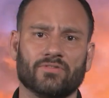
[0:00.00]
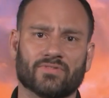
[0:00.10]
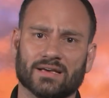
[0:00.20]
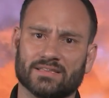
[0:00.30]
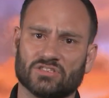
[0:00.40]
you've
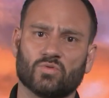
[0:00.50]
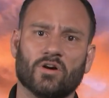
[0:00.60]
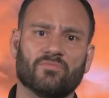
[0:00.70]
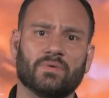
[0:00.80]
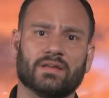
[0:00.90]
got the
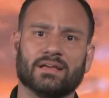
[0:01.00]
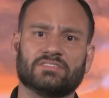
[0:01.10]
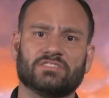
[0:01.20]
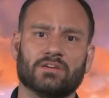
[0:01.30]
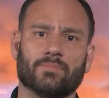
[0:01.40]
12-bit
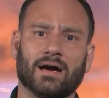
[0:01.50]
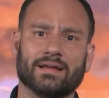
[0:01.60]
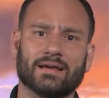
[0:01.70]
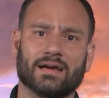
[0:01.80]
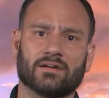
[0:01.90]

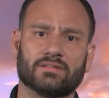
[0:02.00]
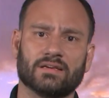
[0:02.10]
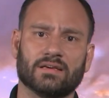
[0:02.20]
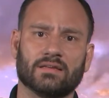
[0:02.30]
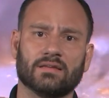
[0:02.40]
HDMI dialed
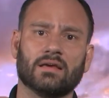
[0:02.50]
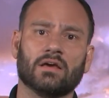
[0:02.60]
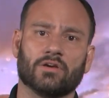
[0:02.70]
in,